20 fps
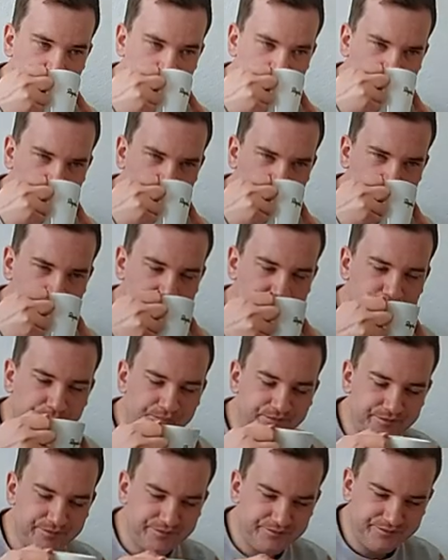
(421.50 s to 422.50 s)

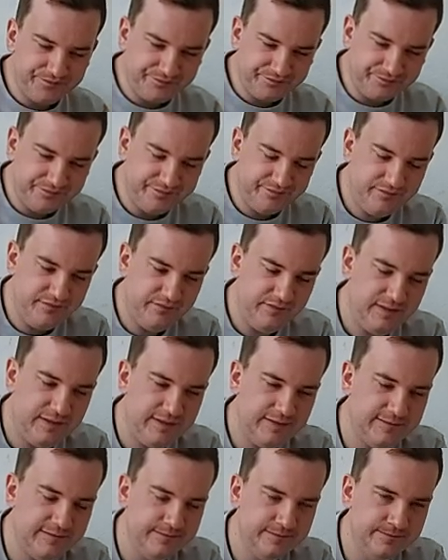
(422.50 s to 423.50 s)

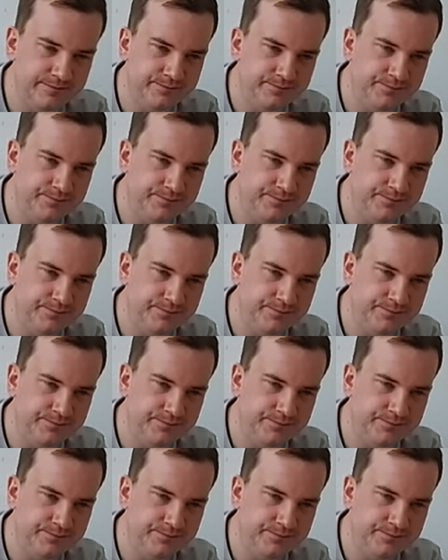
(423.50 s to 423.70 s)
No one is speaking in this clip.